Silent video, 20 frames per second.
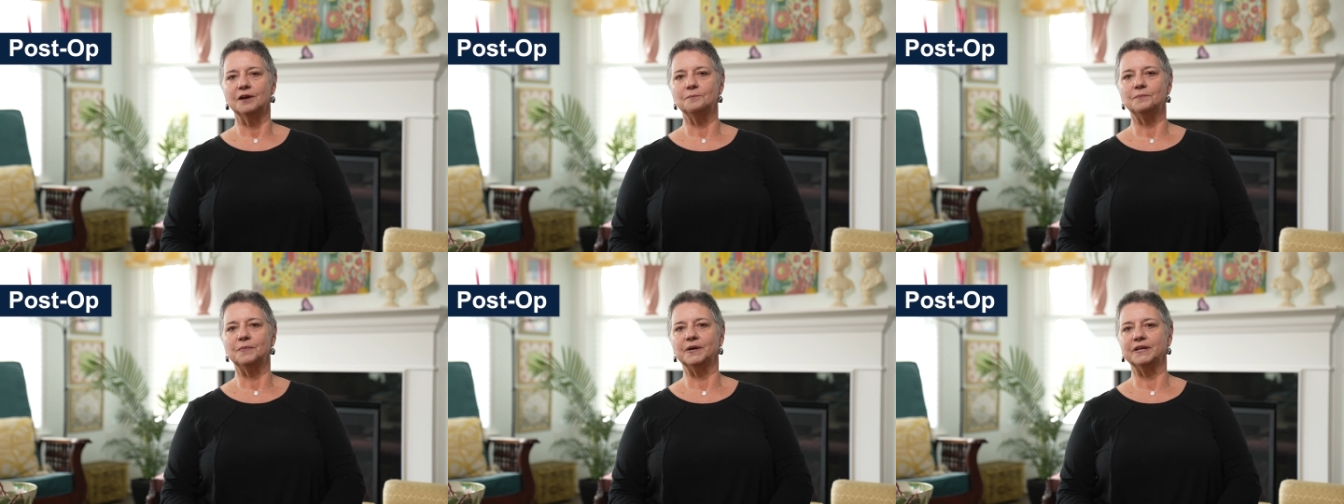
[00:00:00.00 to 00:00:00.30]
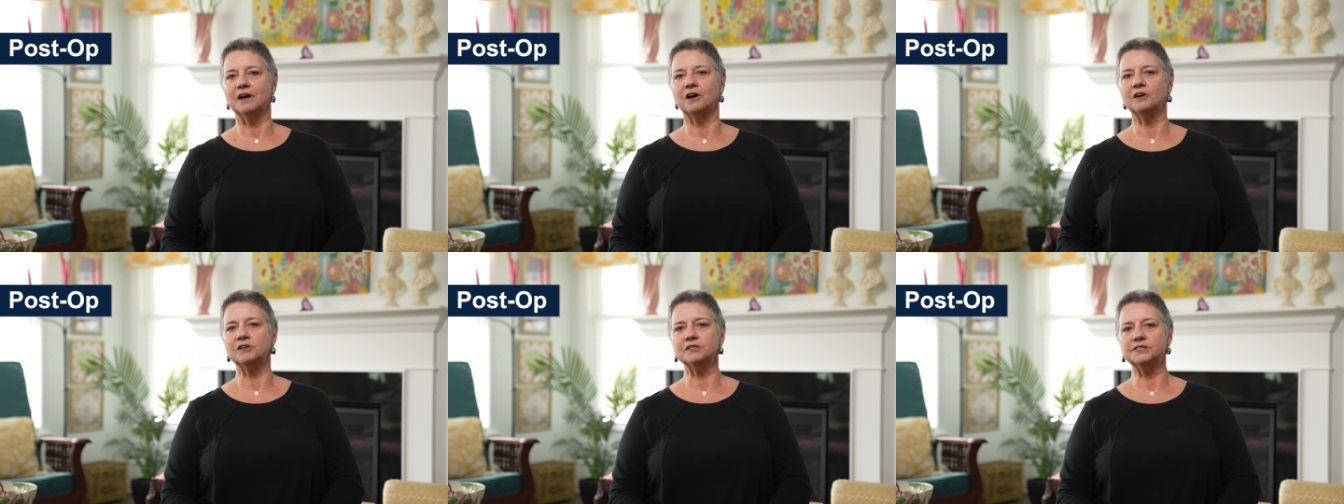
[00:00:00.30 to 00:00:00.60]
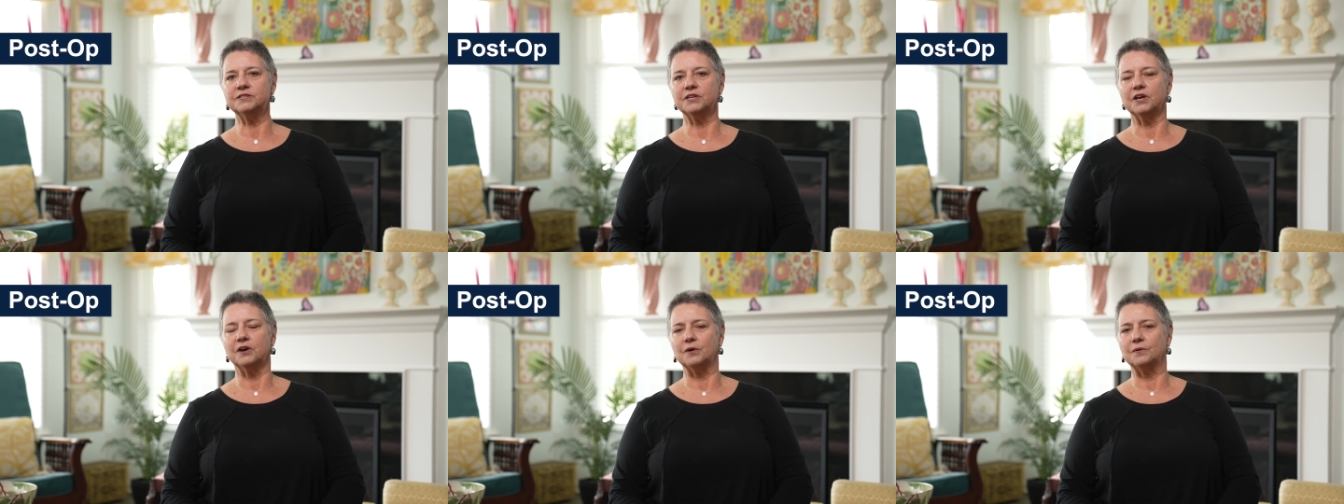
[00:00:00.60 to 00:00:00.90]
but
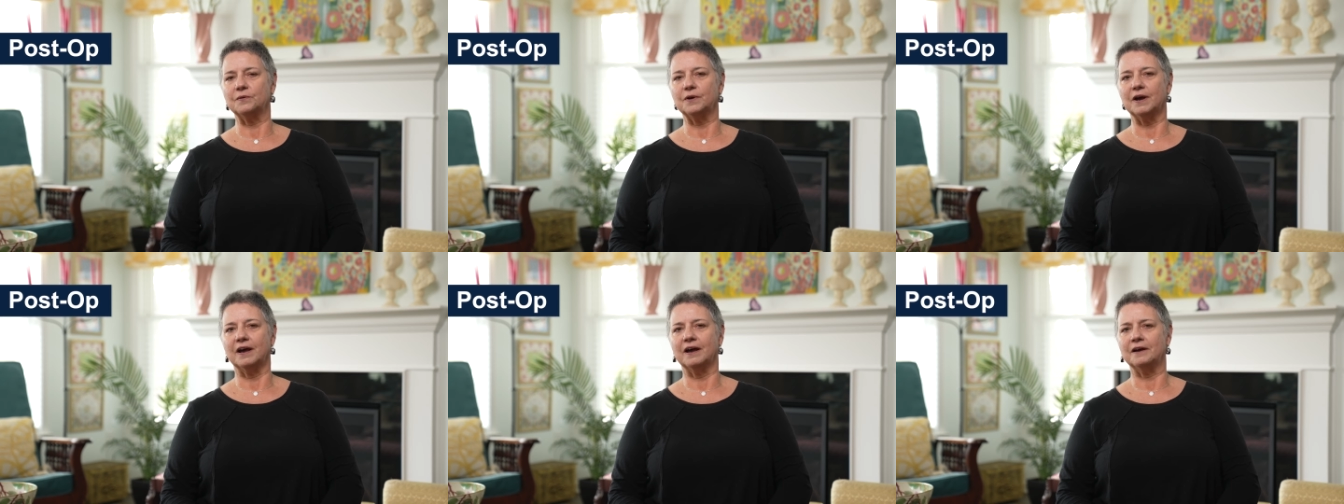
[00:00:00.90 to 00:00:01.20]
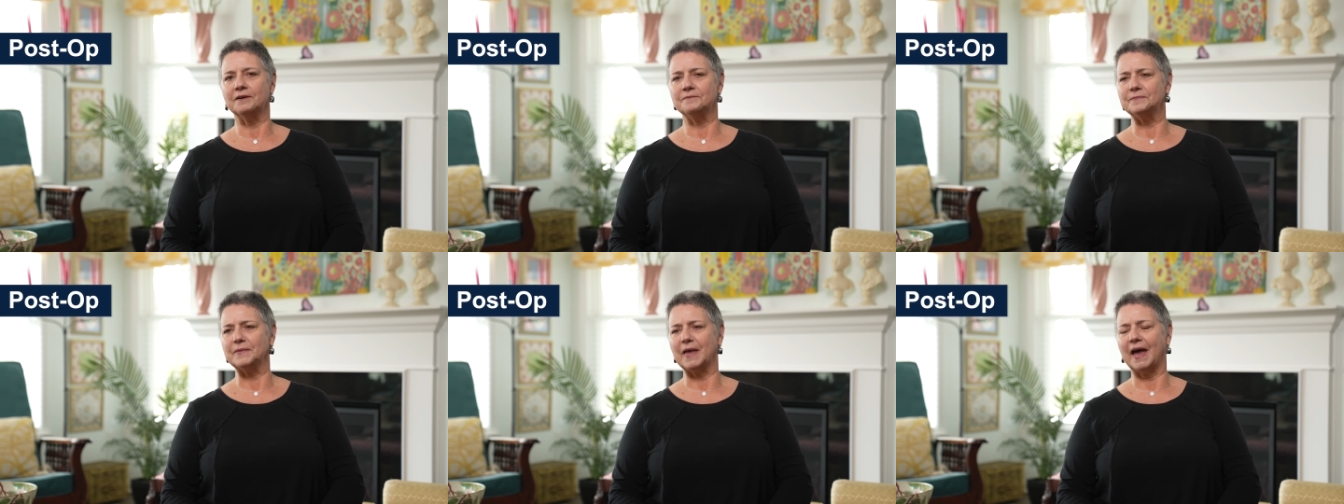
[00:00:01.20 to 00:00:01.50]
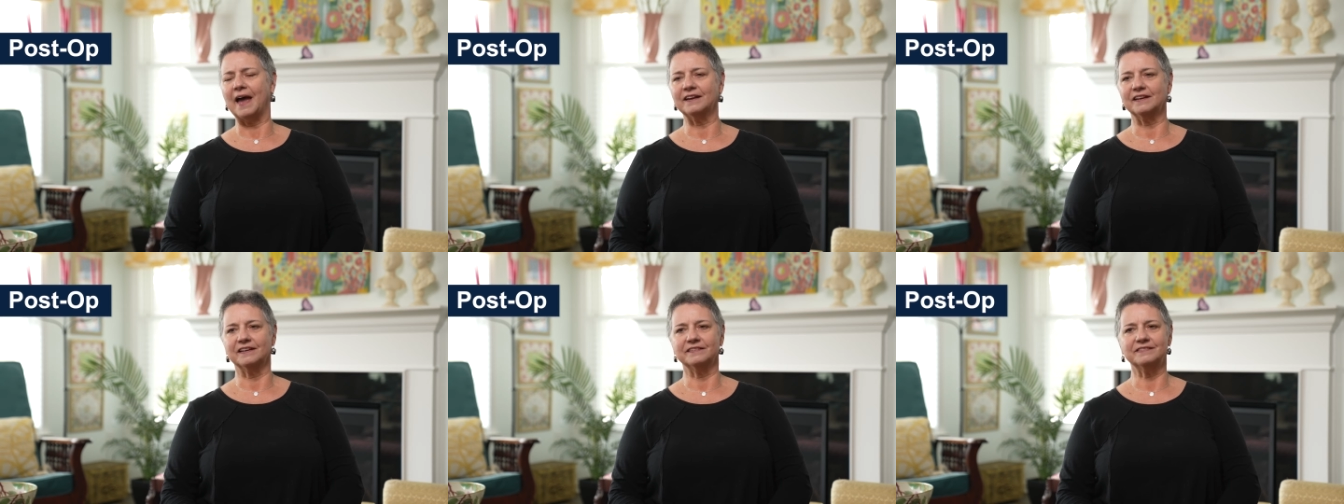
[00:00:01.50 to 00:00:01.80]
also um,
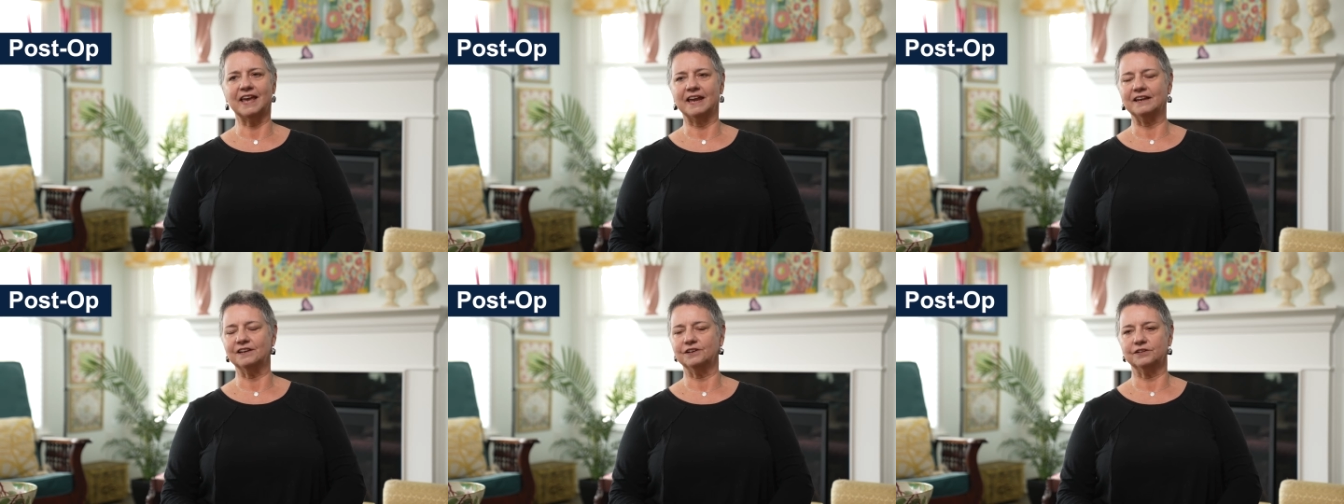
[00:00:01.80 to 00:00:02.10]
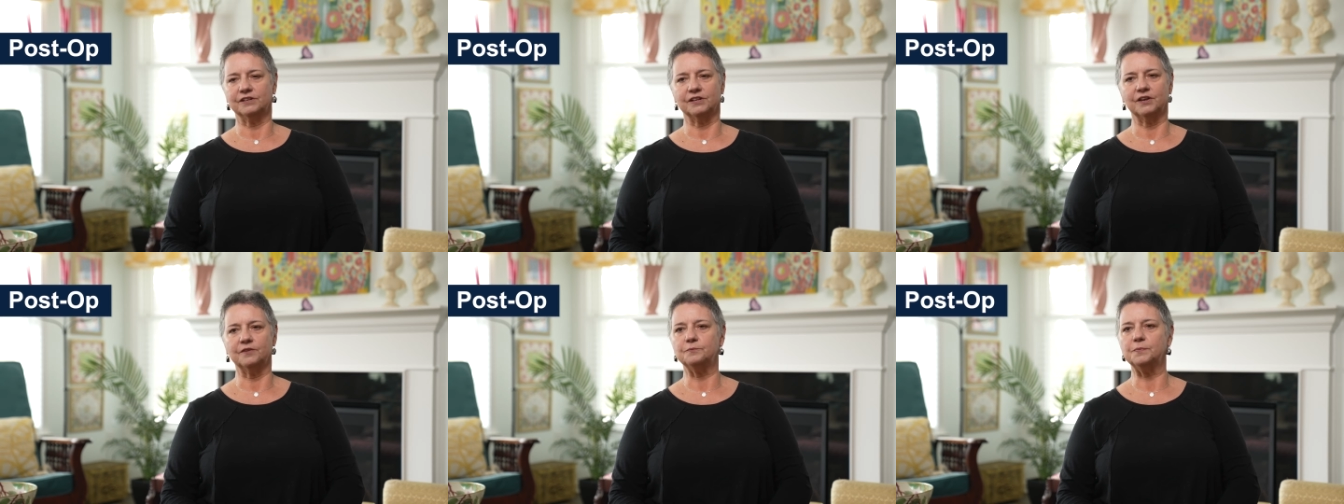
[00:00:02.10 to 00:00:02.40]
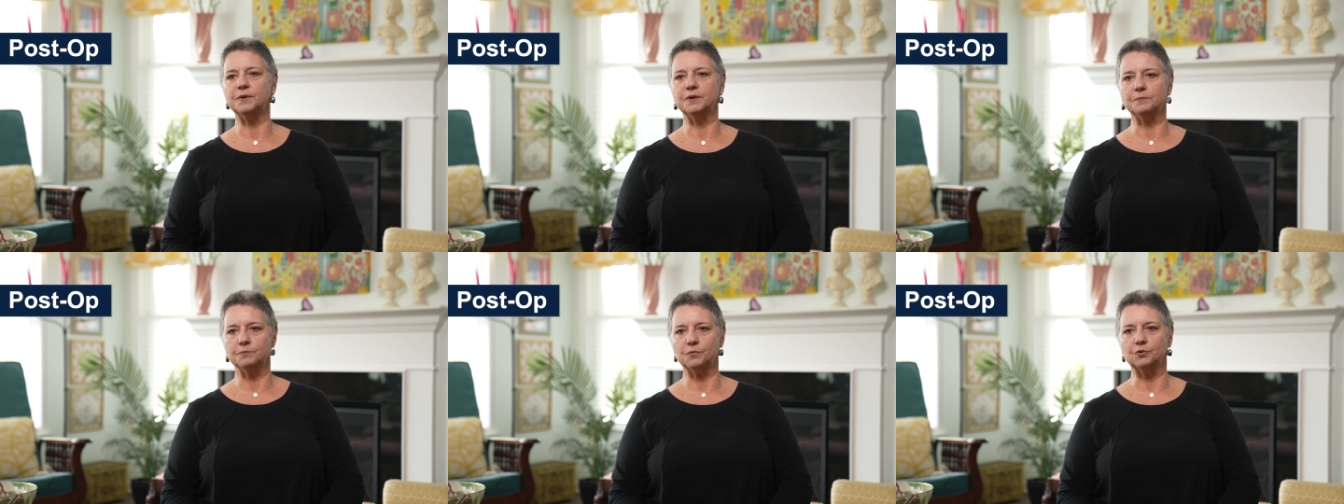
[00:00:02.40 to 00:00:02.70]
I, they couldn't have
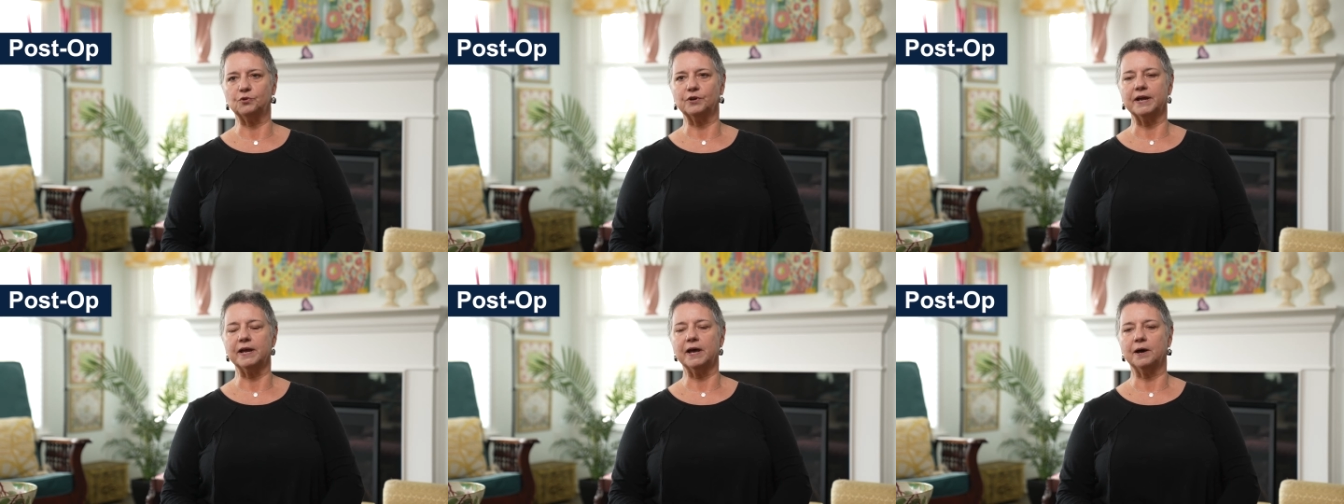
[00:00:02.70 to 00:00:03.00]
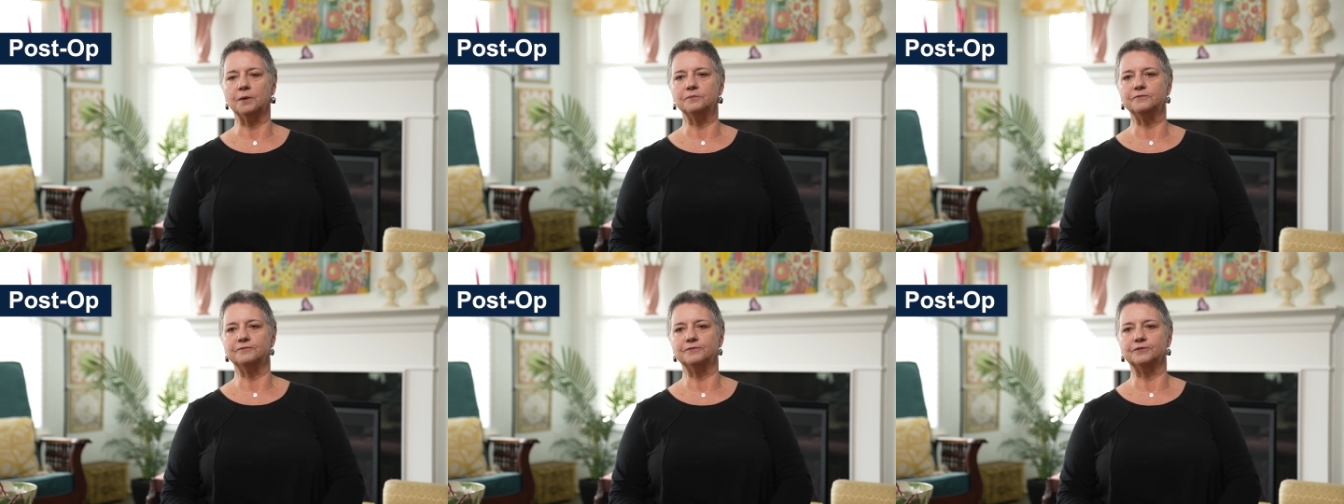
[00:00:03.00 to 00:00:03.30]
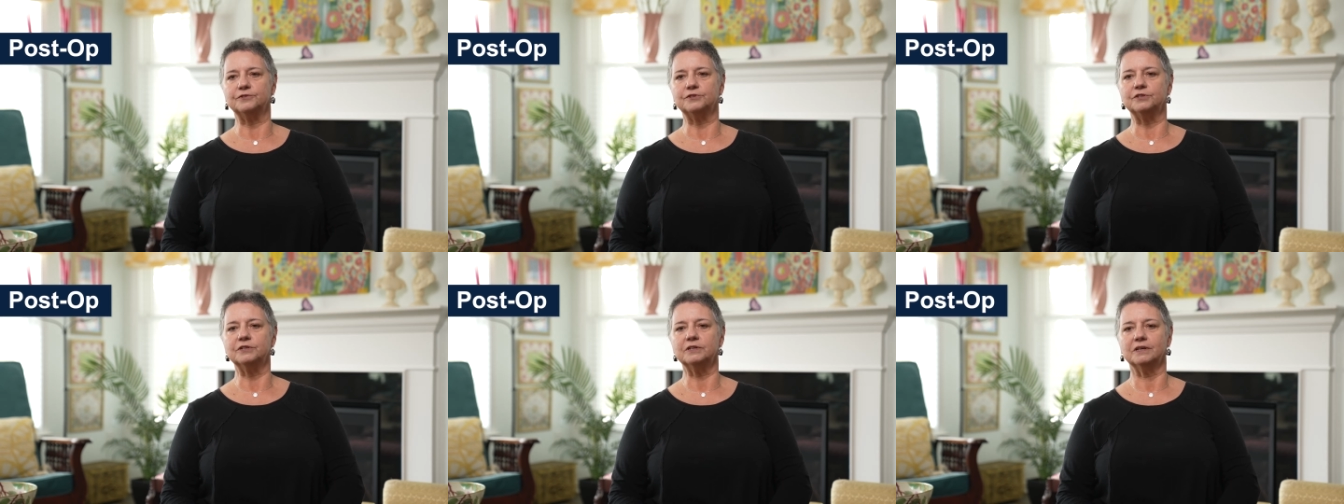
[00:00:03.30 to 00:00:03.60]
been more
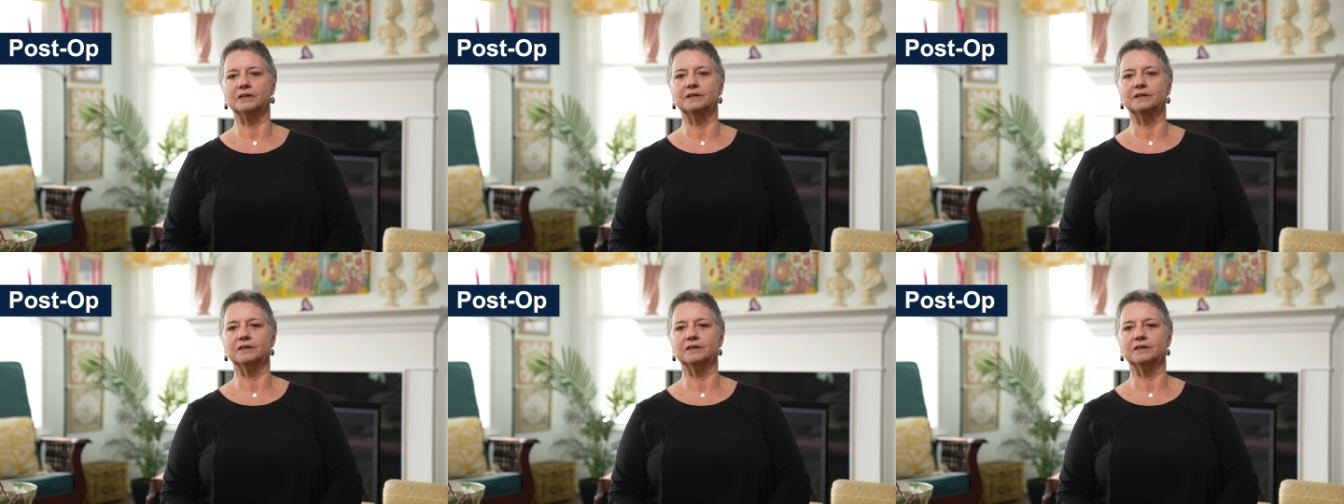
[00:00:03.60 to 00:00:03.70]
helpful